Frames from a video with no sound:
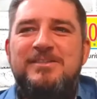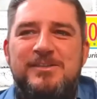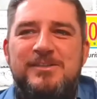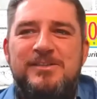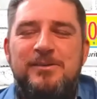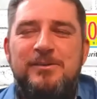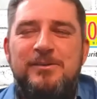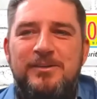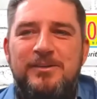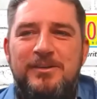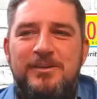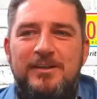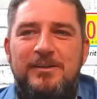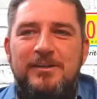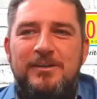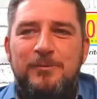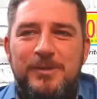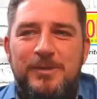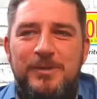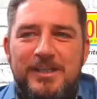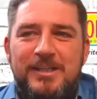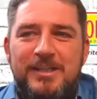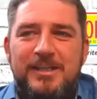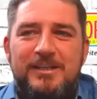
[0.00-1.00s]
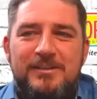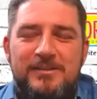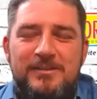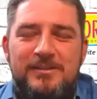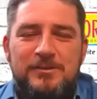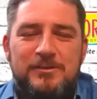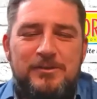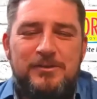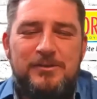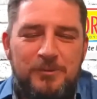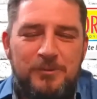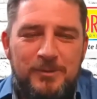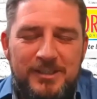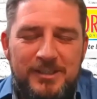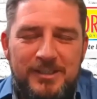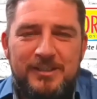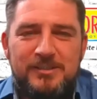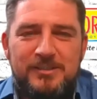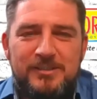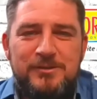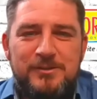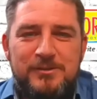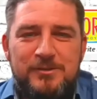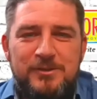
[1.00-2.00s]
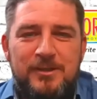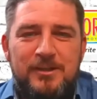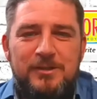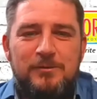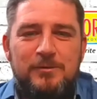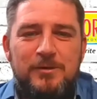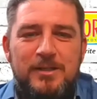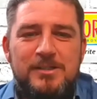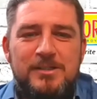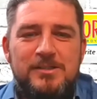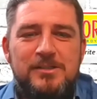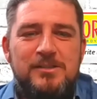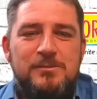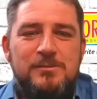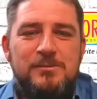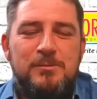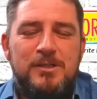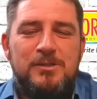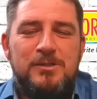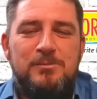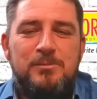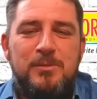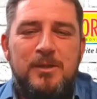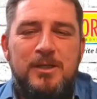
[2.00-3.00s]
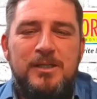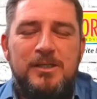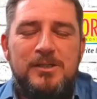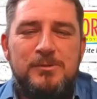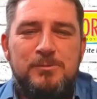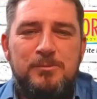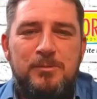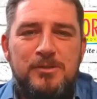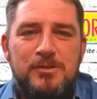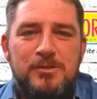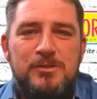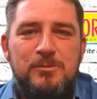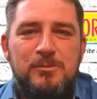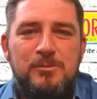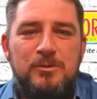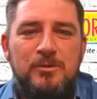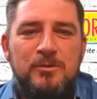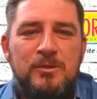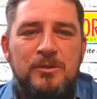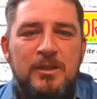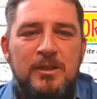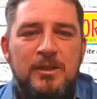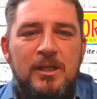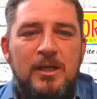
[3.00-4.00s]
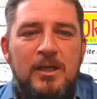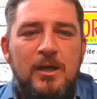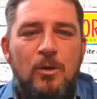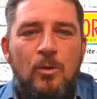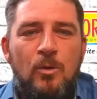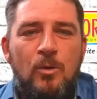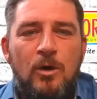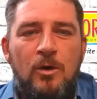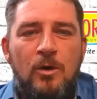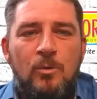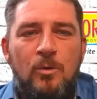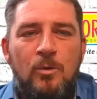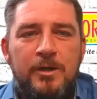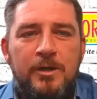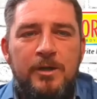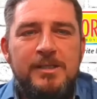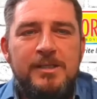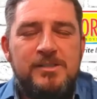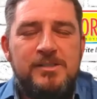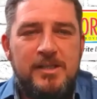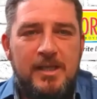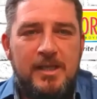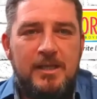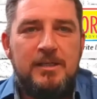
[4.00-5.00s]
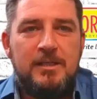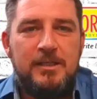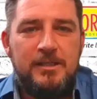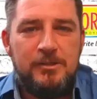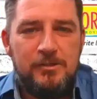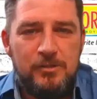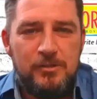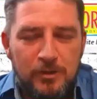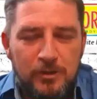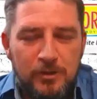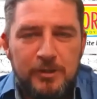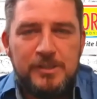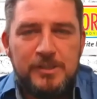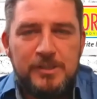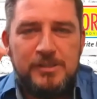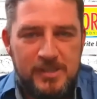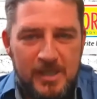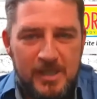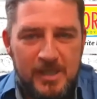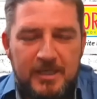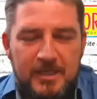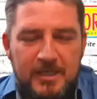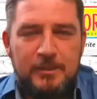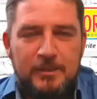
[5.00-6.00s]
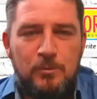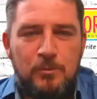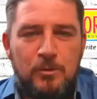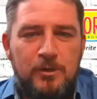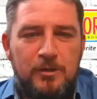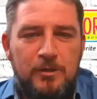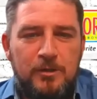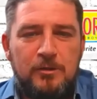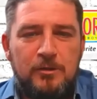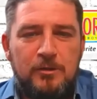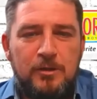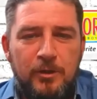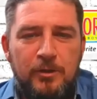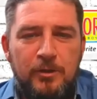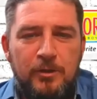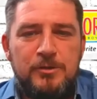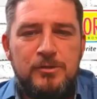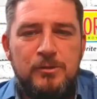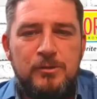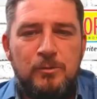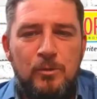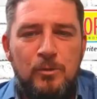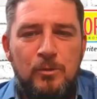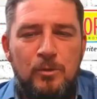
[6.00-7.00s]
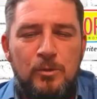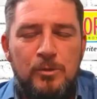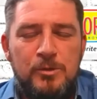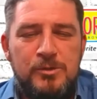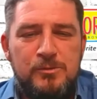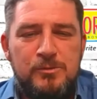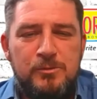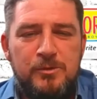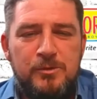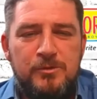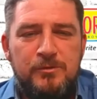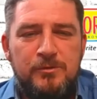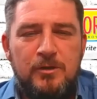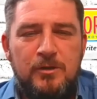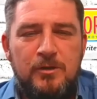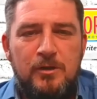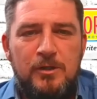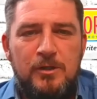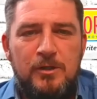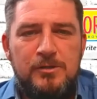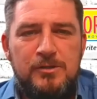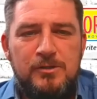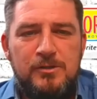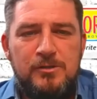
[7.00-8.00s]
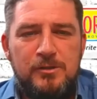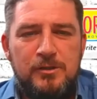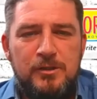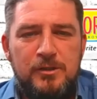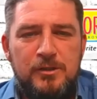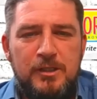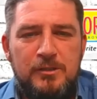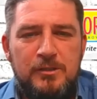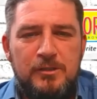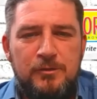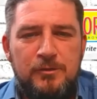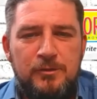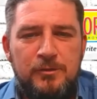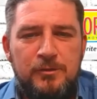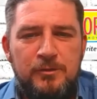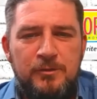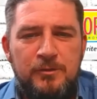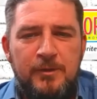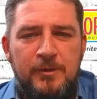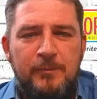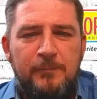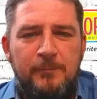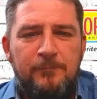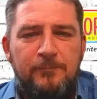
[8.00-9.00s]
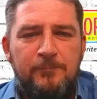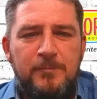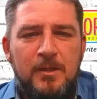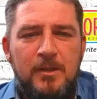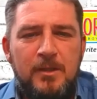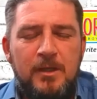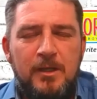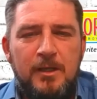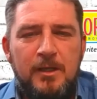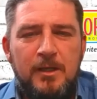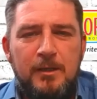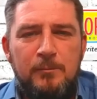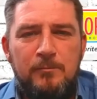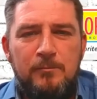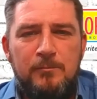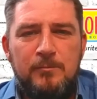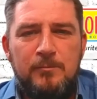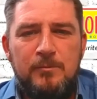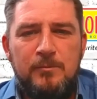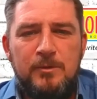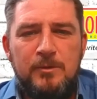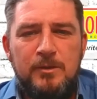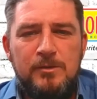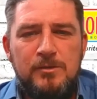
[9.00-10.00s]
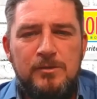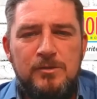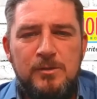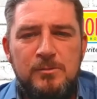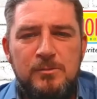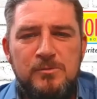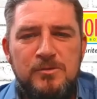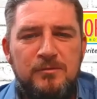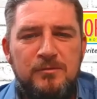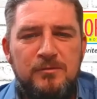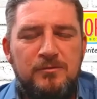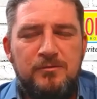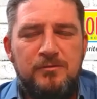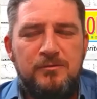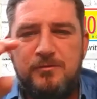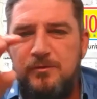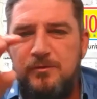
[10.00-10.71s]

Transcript: So we need to try and raise as much money as possible. Sure. What exactly, do you know exactly what it'll go towards with regards to Juliet Crew, in terms of?